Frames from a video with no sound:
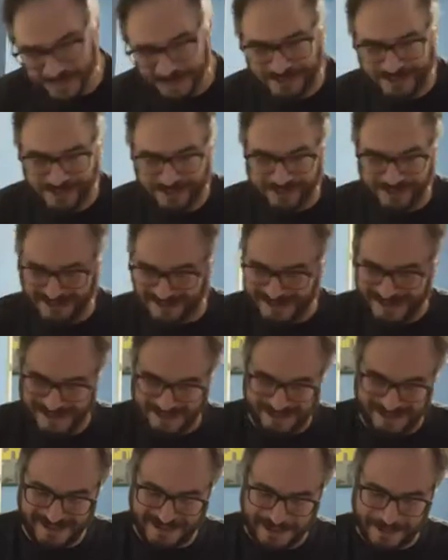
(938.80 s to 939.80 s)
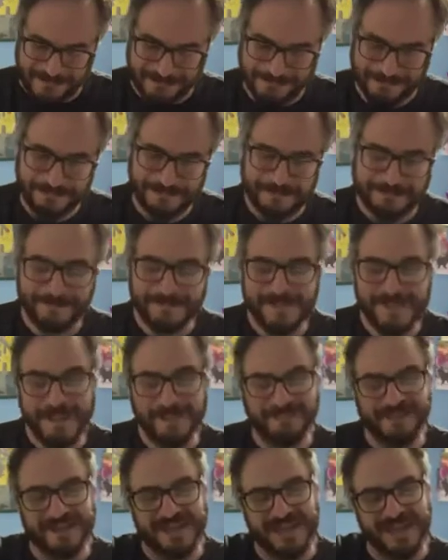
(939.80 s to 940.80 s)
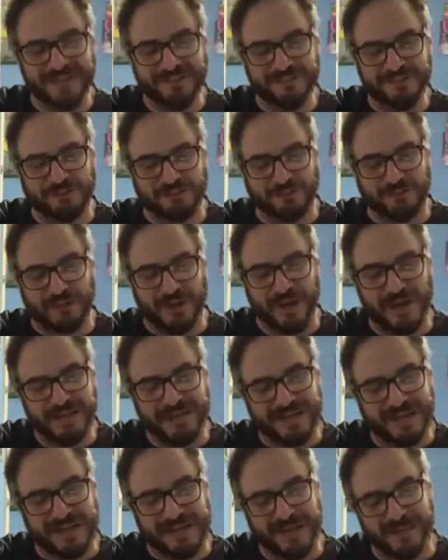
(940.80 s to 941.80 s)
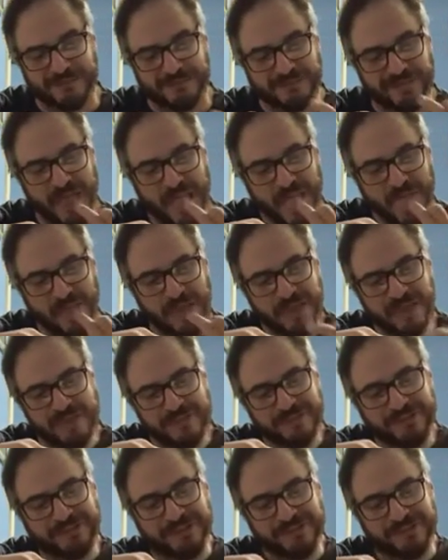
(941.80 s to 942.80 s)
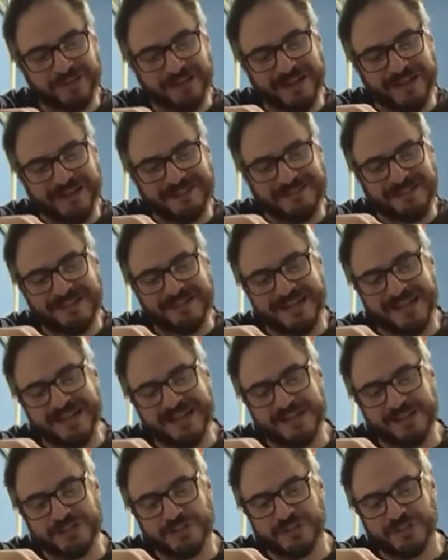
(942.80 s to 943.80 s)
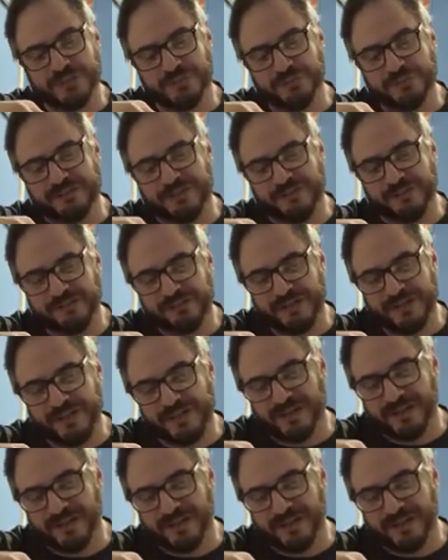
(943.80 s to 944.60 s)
programmer. But yeah, these Tron games. This has a 1982 Disney